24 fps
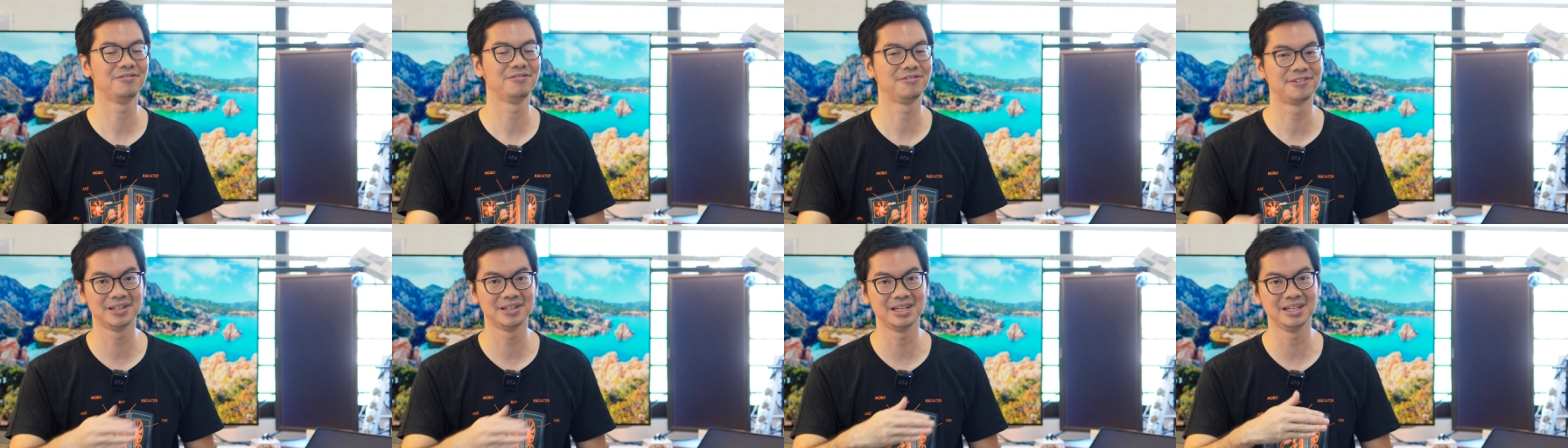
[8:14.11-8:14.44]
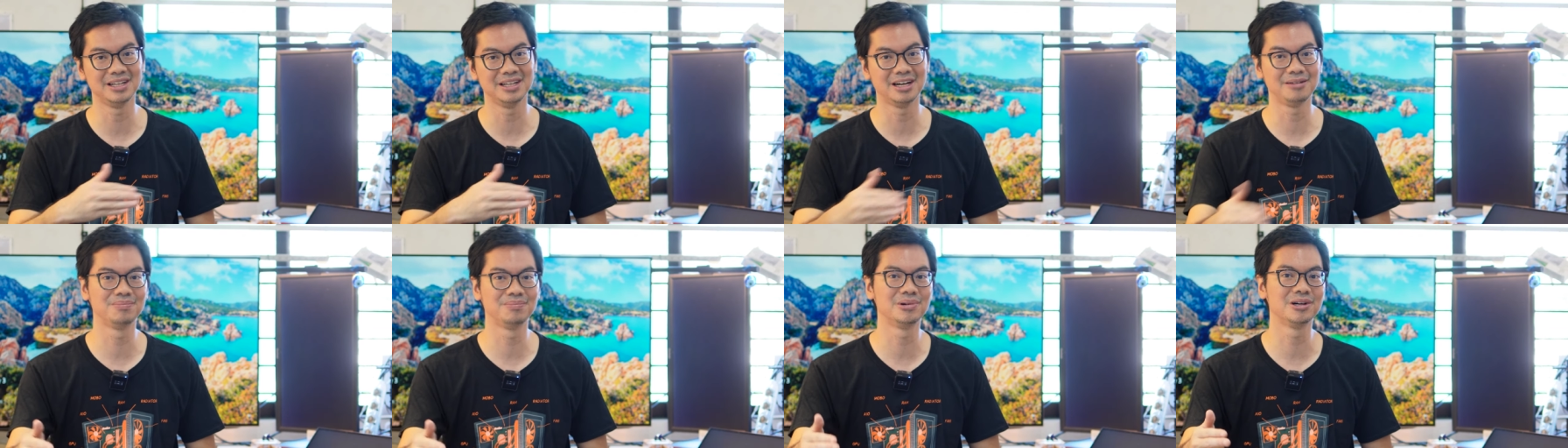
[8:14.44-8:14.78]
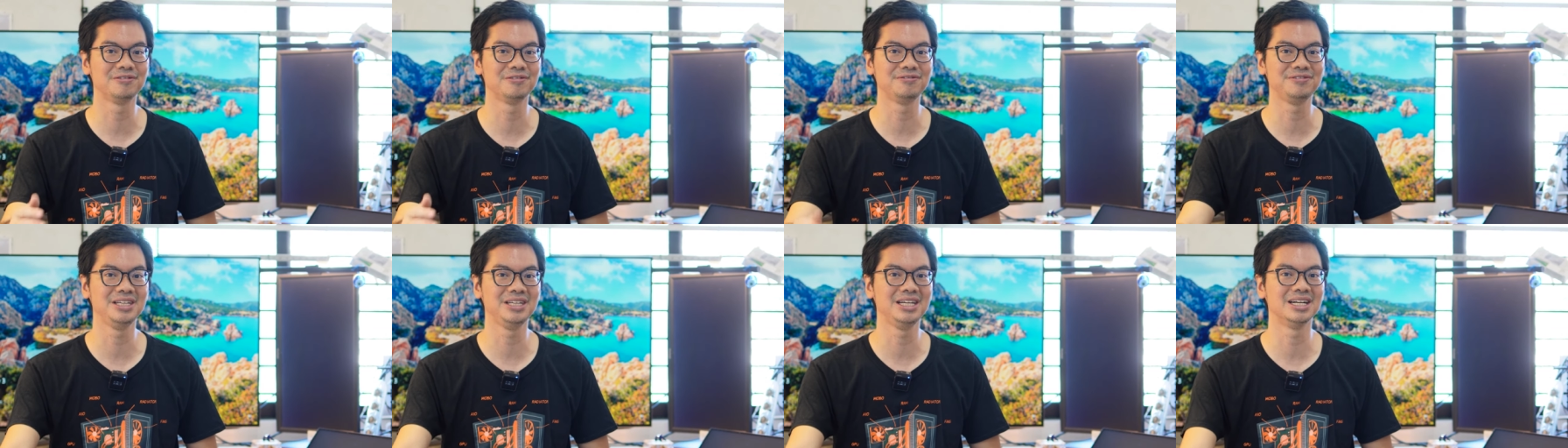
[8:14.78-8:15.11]
for the number
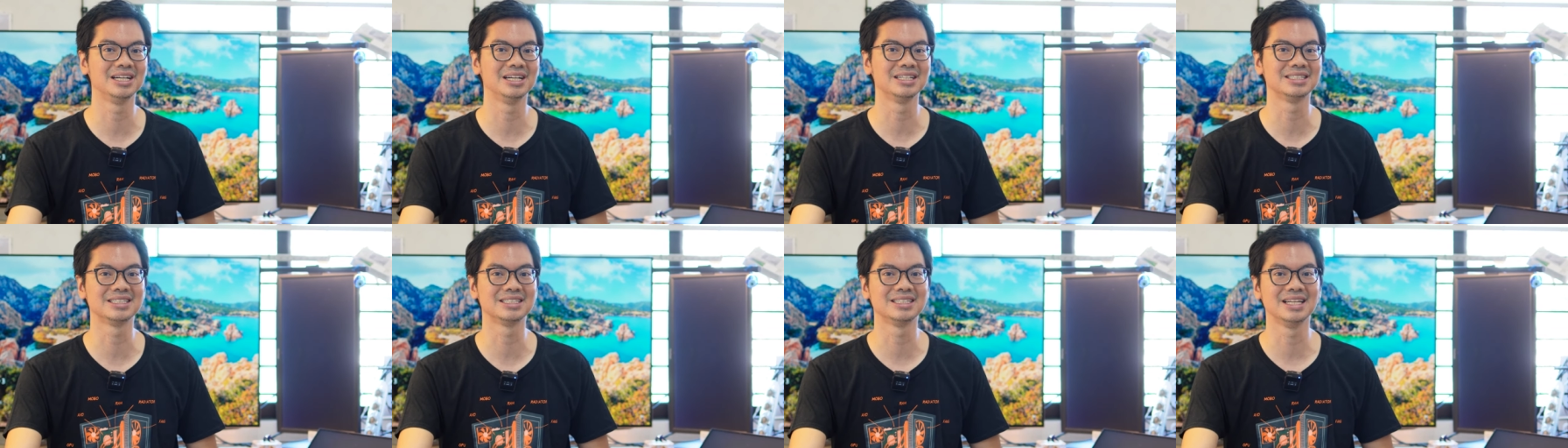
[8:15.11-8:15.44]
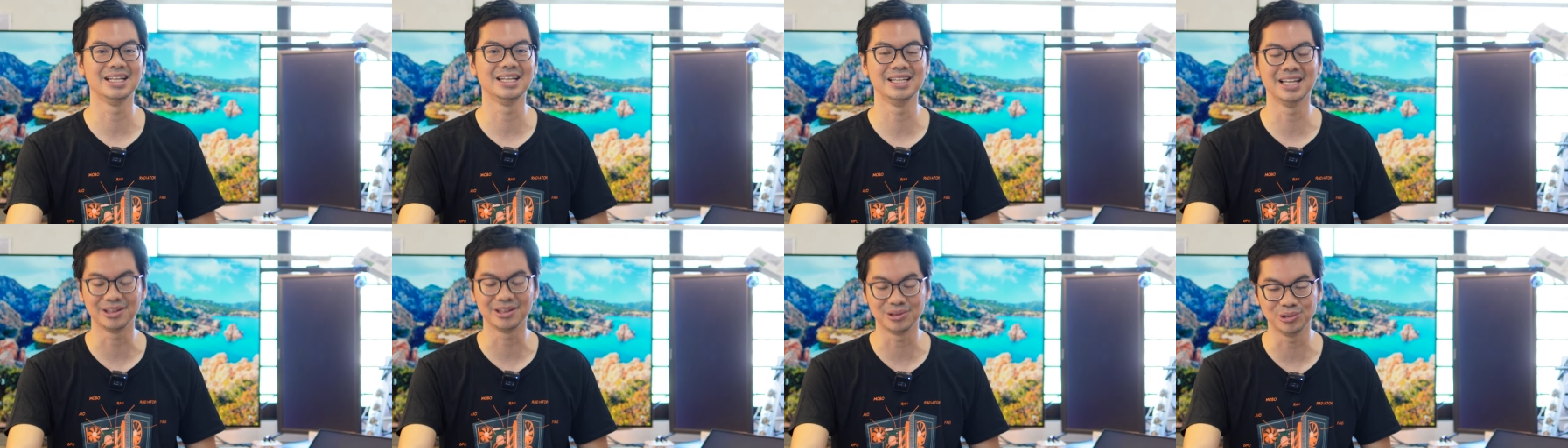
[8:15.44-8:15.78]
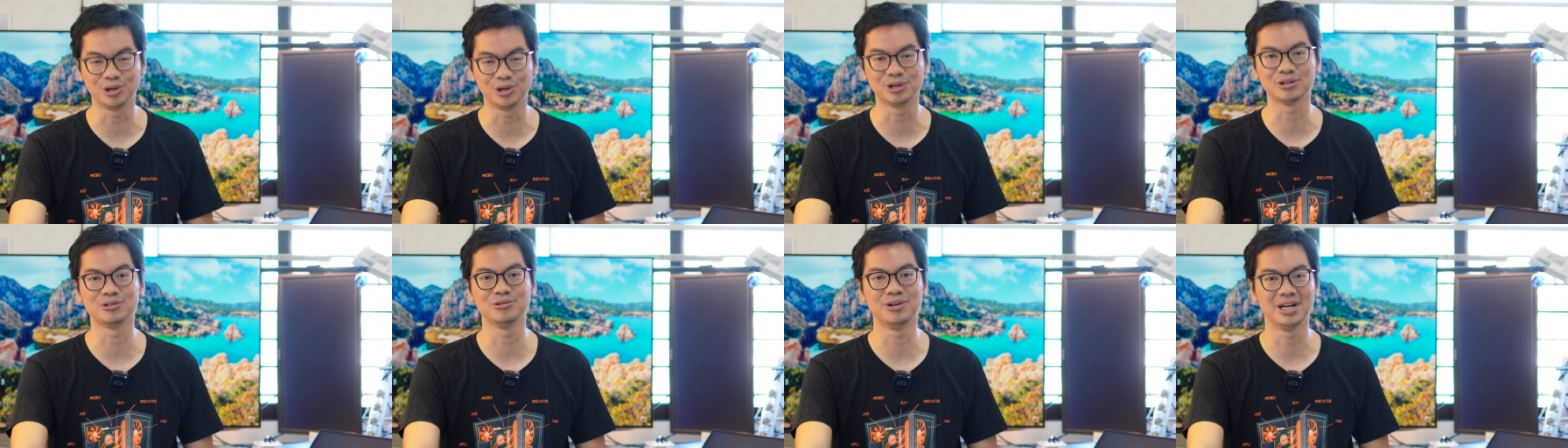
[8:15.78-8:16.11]
of years that
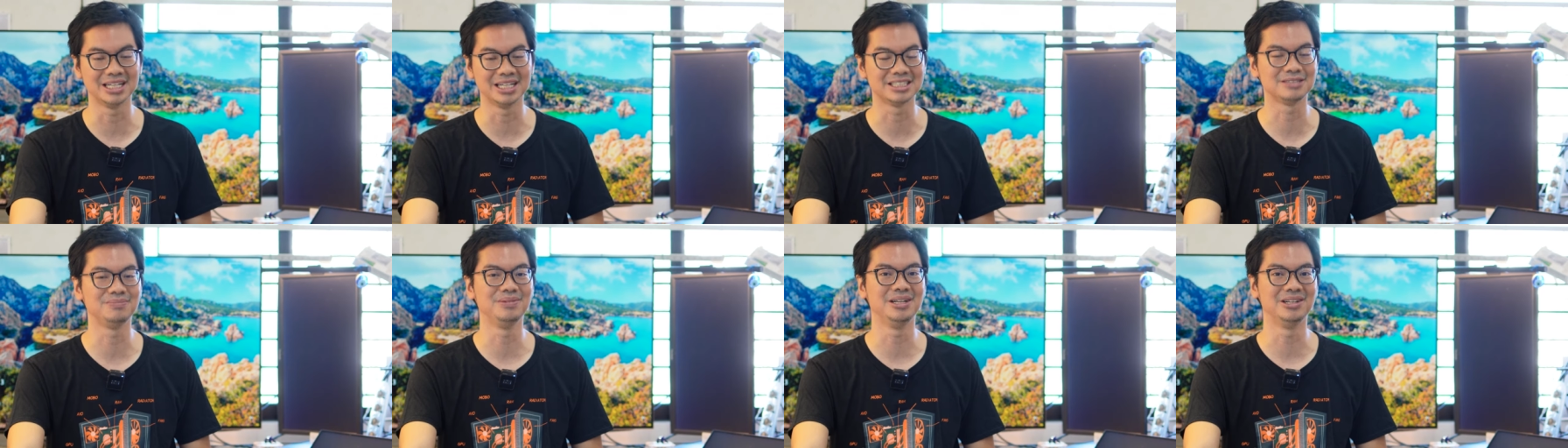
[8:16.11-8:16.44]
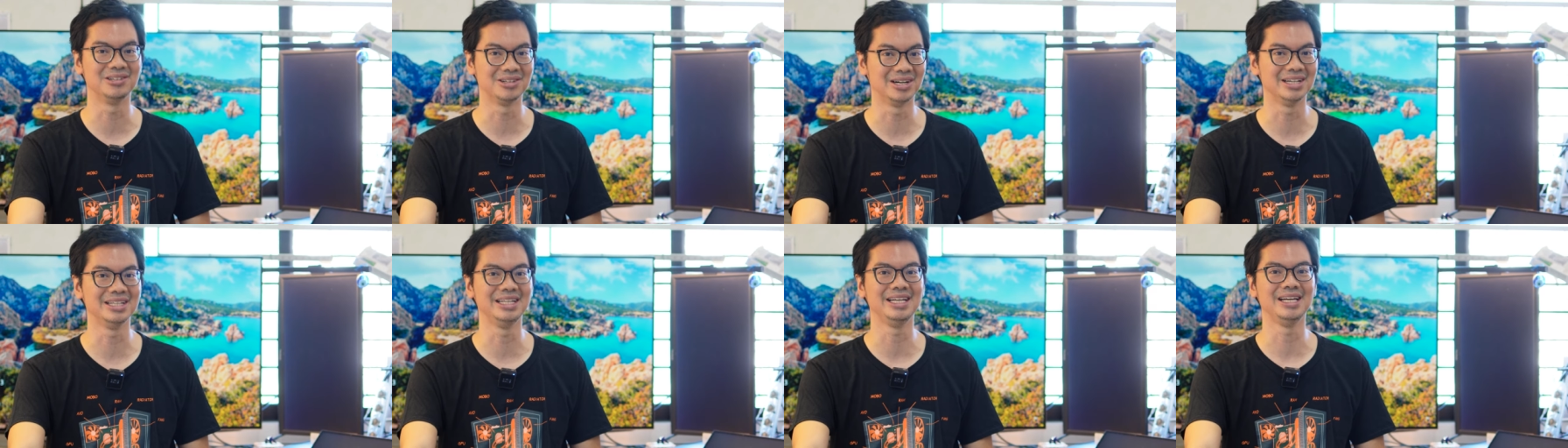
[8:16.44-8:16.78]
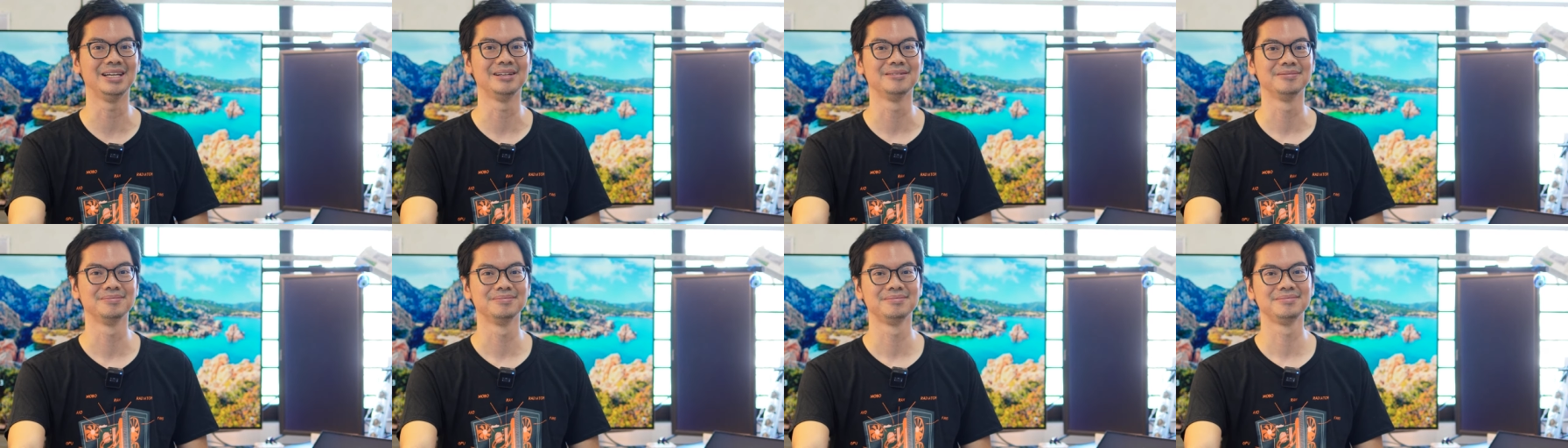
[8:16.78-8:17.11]
Noctua has been
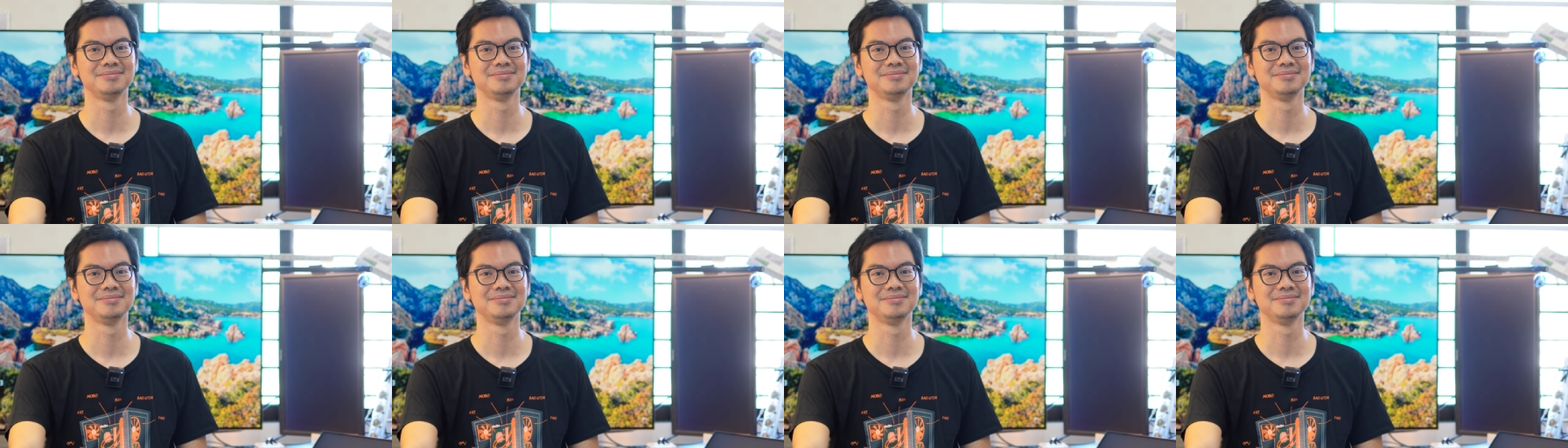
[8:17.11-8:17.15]
running.